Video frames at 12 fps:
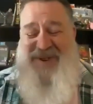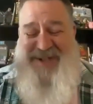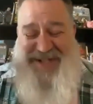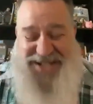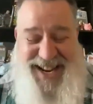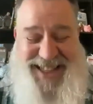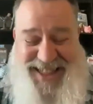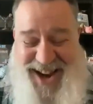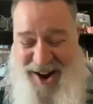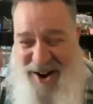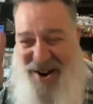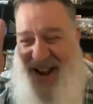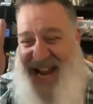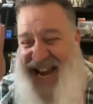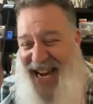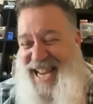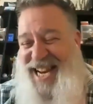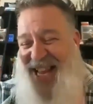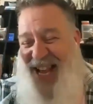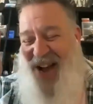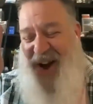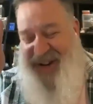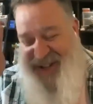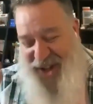were sitting there eating
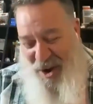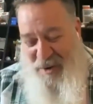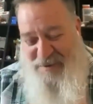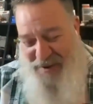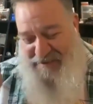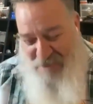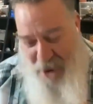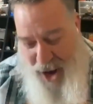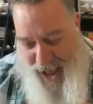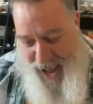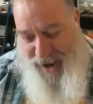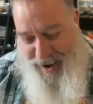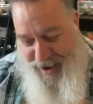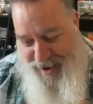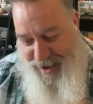a loaf of bread